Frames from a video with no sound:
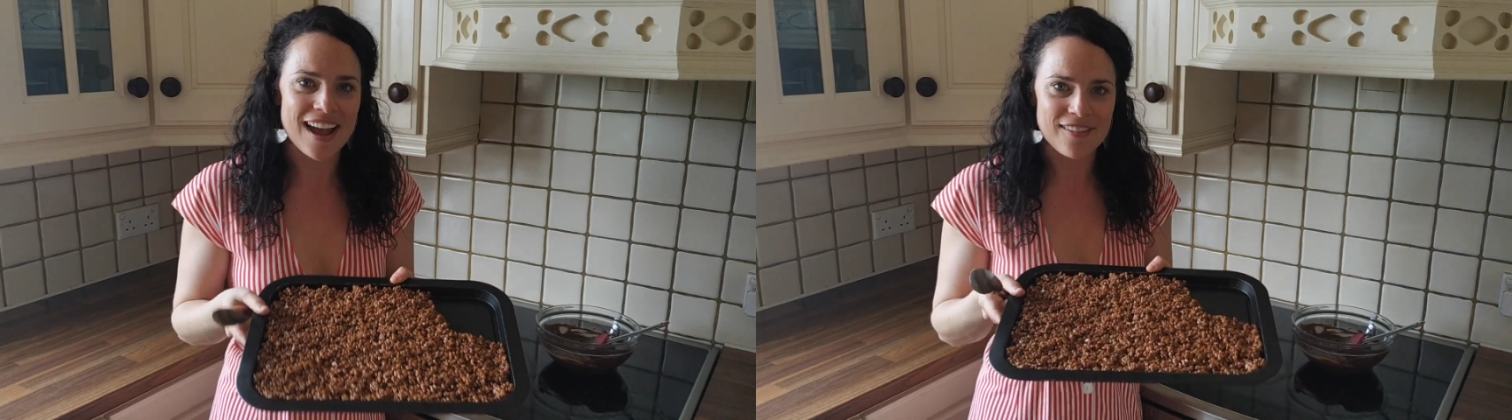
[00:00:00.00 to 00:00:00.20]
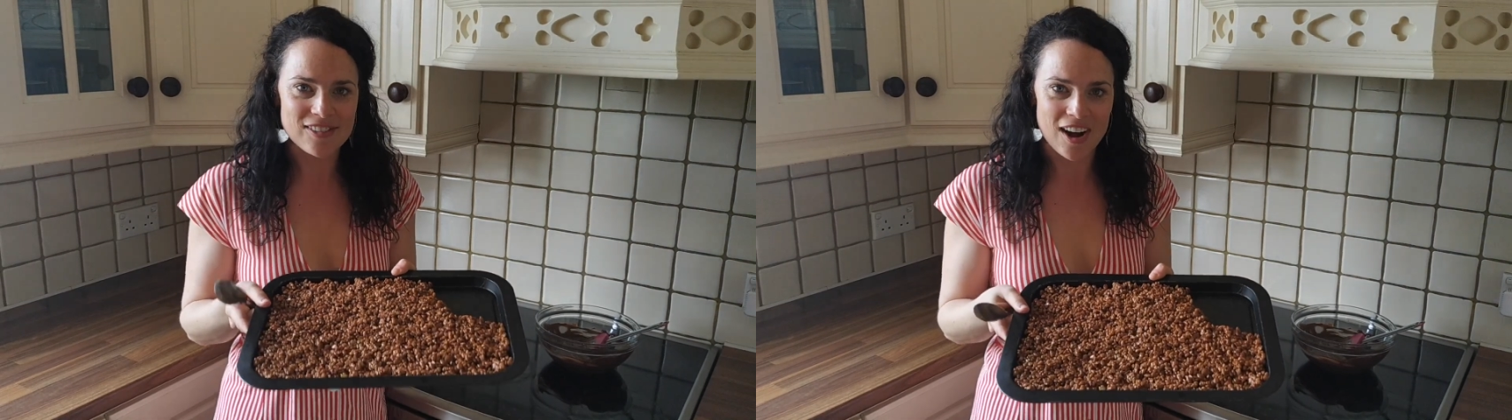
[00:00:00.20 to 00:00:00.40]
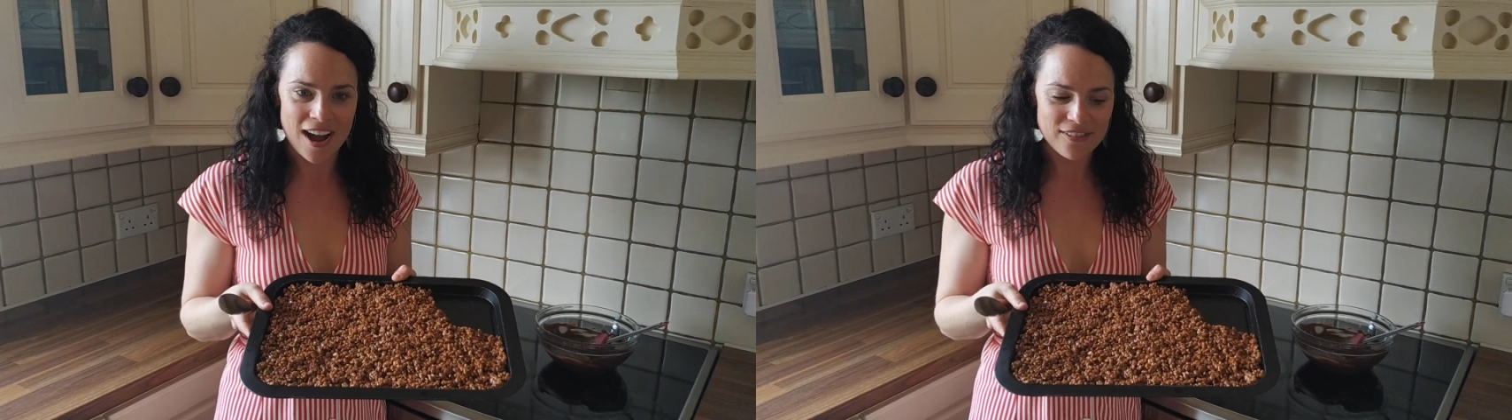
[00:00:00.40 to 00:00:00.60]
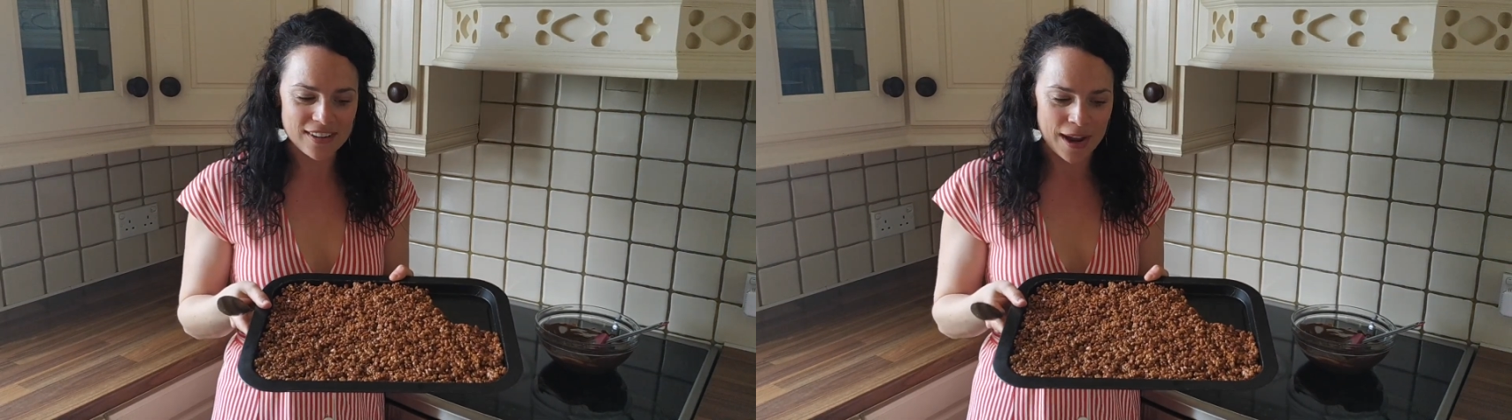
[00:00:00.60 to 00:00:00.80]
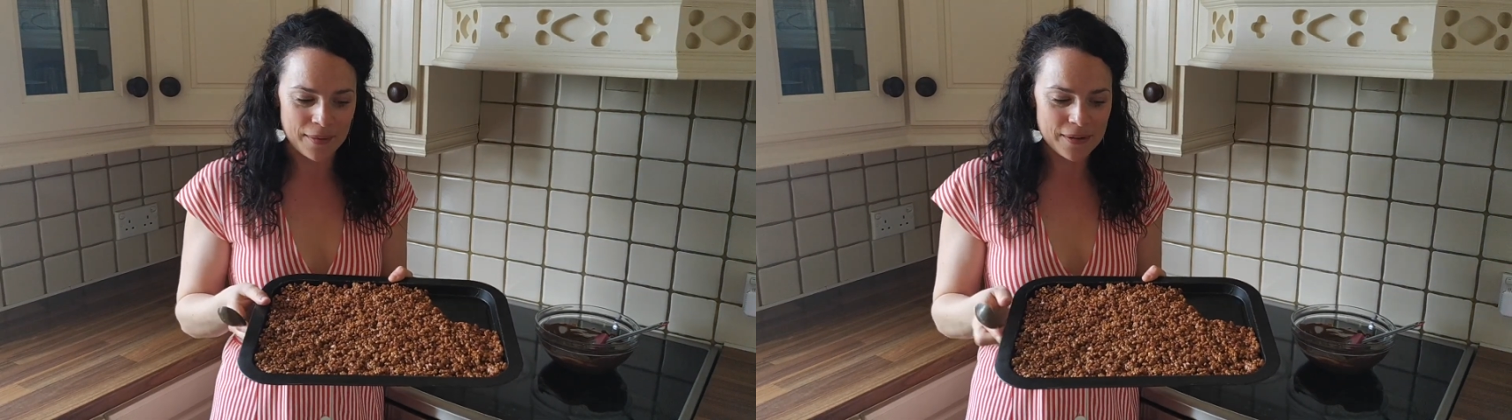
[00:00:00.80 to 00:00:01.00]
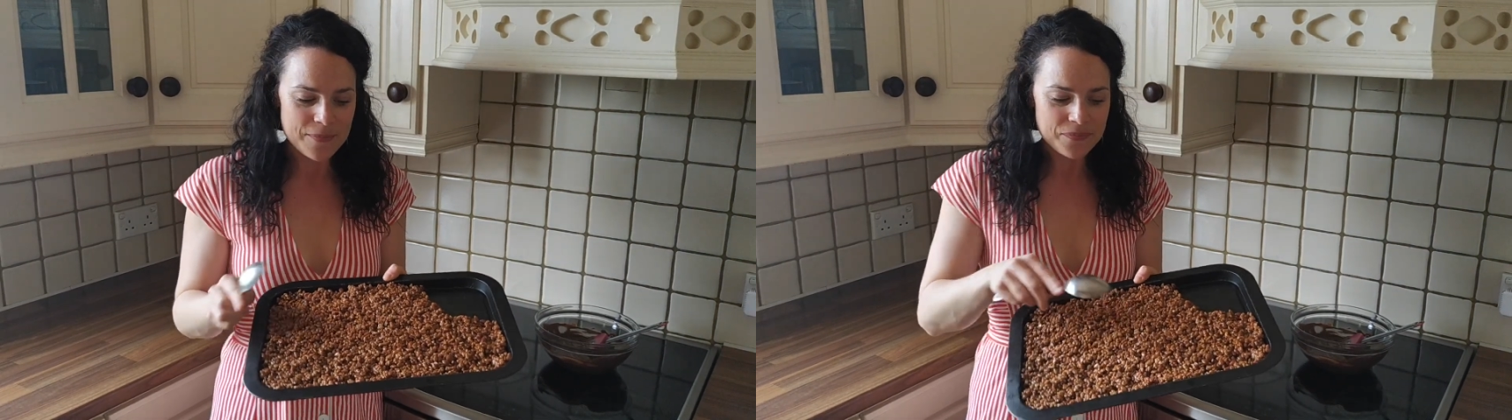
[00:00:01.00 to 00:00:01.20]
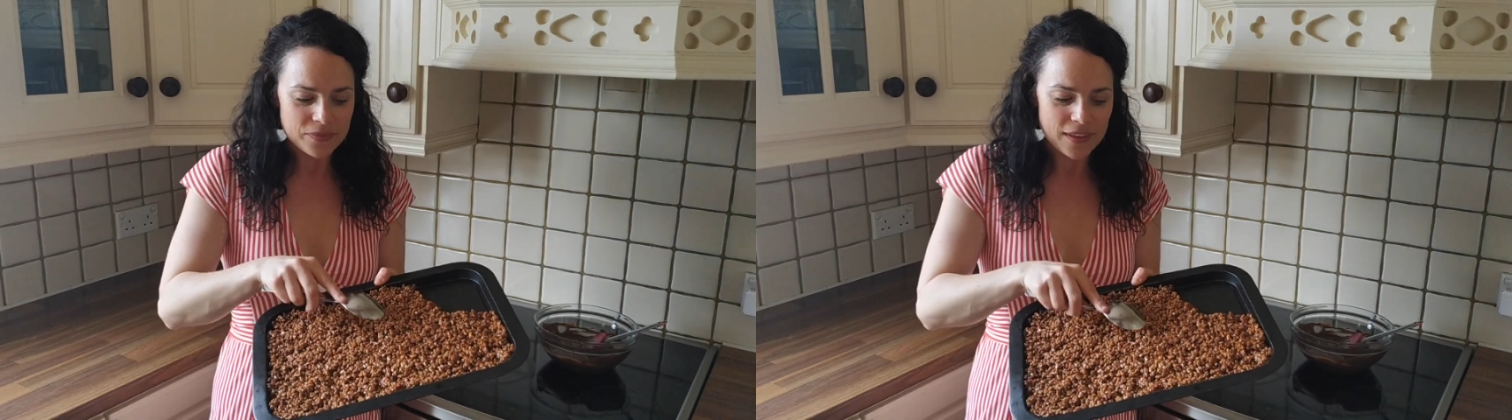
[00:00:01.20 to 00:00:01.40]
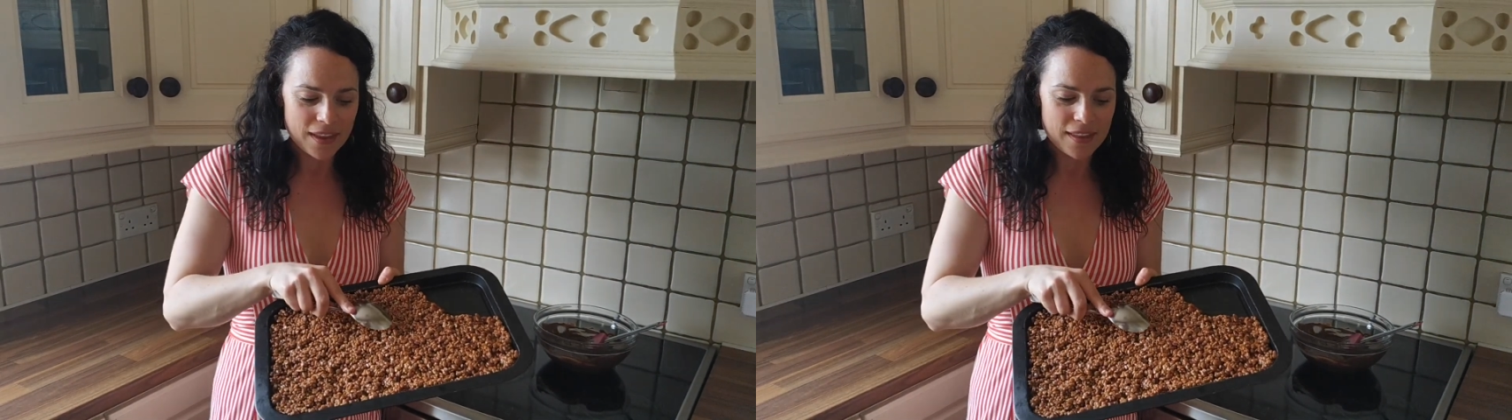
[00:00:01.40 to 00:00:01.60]
after half an hour.
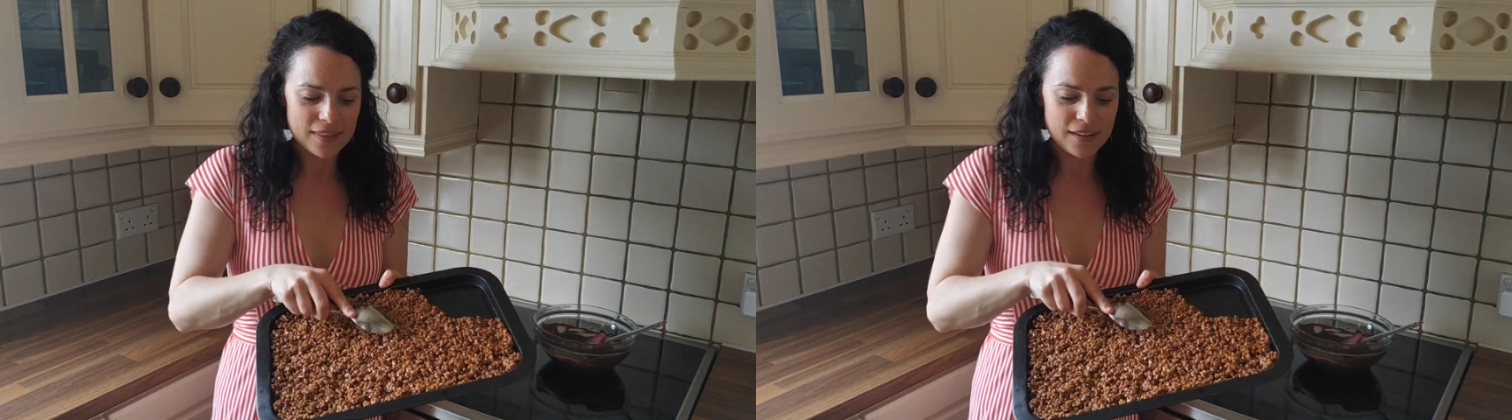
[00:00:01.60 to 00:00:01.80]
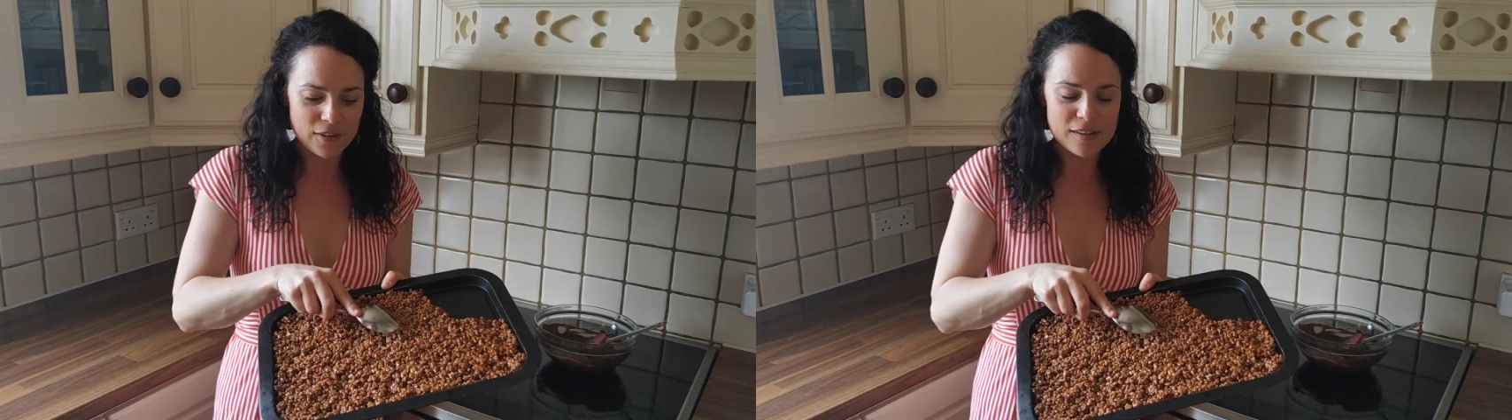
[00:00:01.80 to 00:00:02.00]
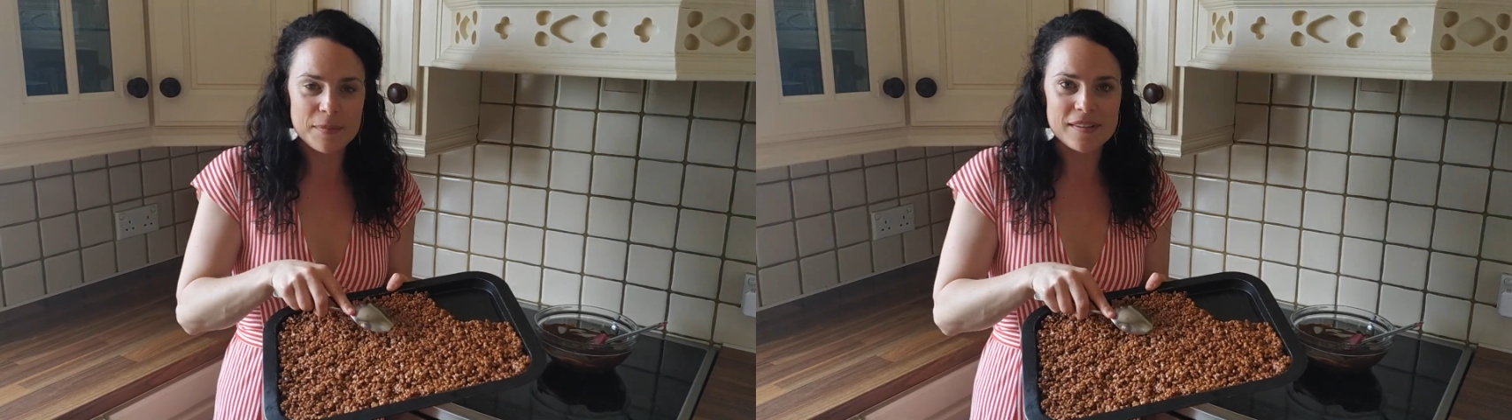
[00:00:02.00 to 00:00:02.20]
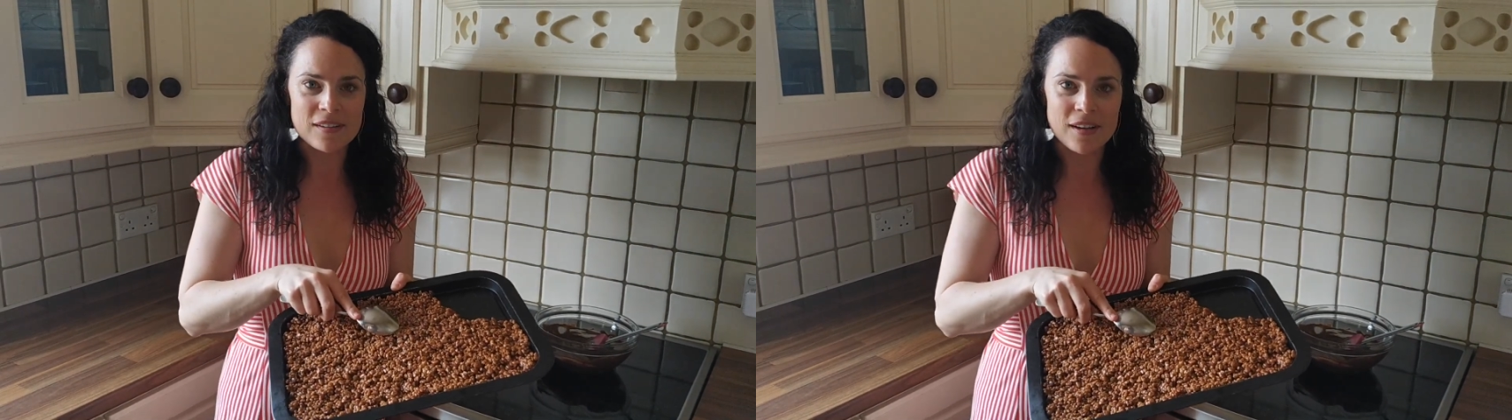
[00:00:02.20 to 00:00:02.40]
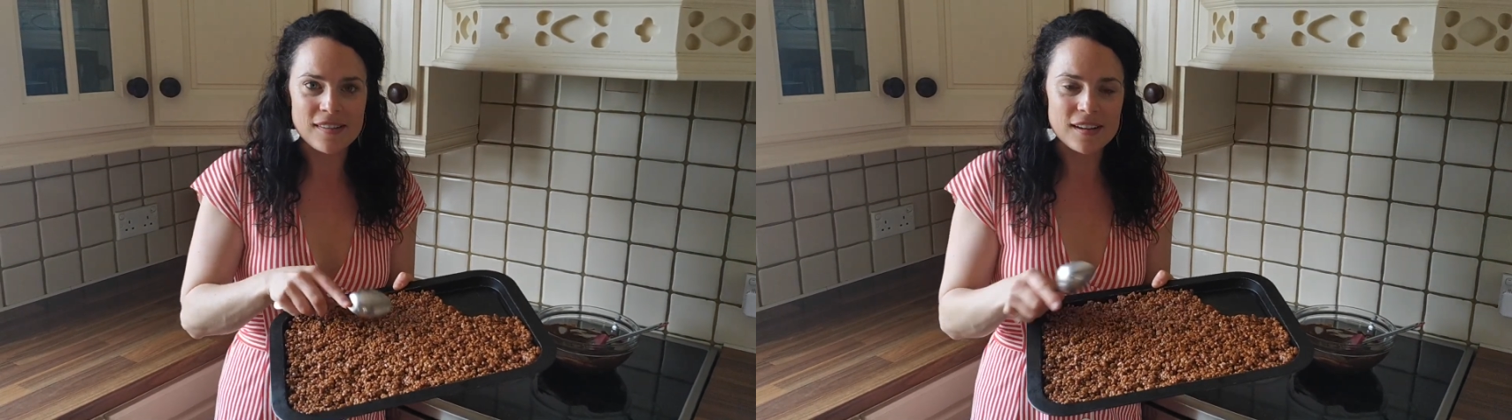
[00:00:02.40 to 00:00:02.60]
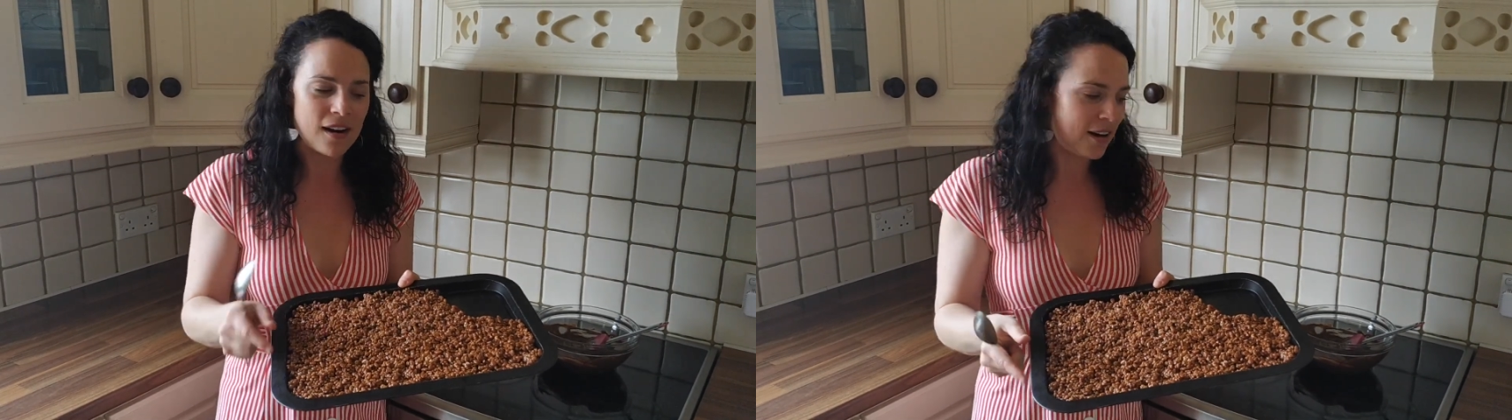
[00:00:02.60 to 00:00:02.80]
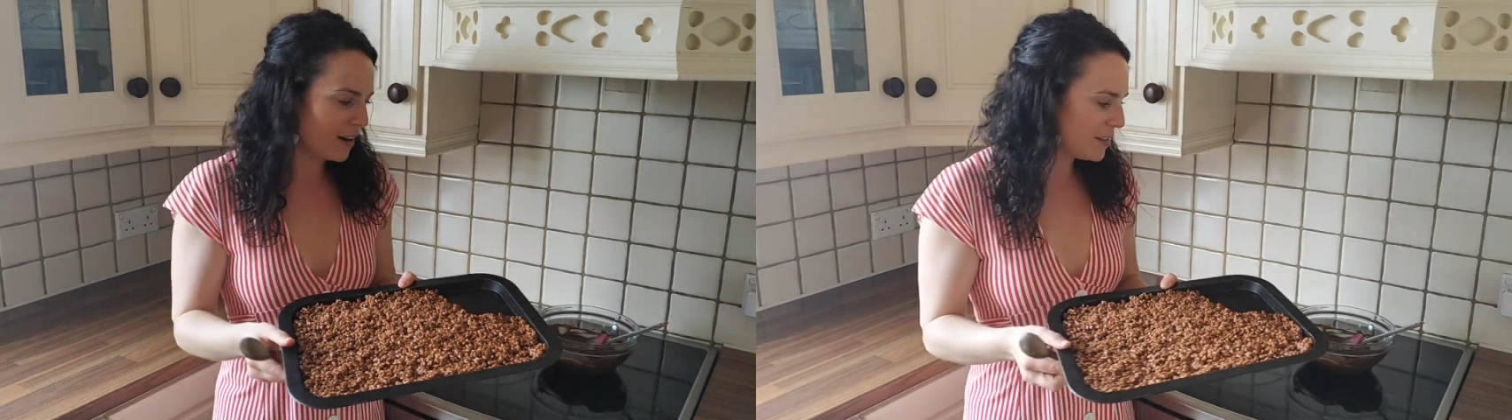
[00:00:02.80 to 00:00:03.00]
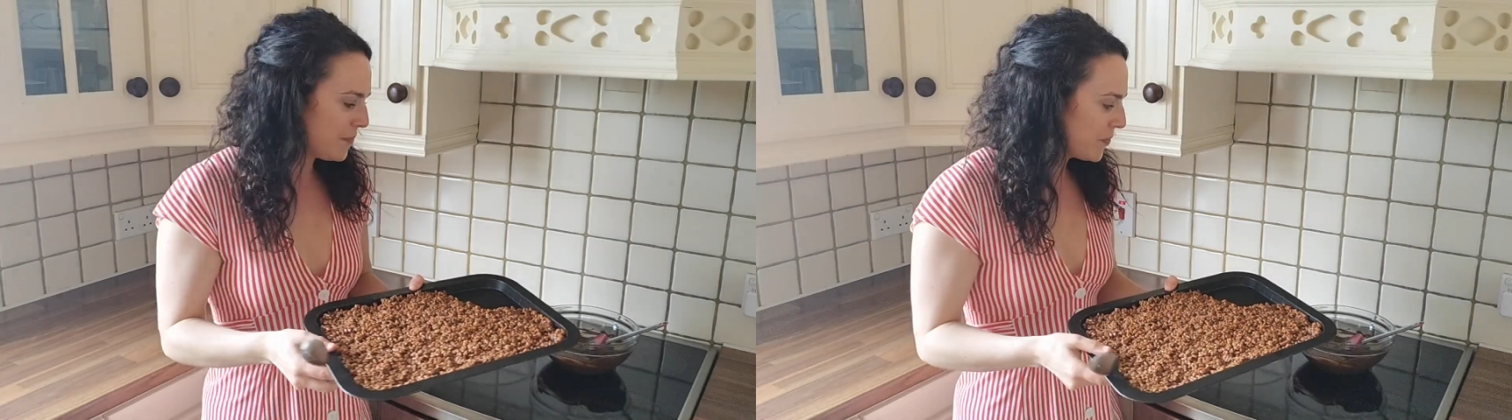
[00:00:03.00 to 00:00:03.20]
The Krispies are nice and hard.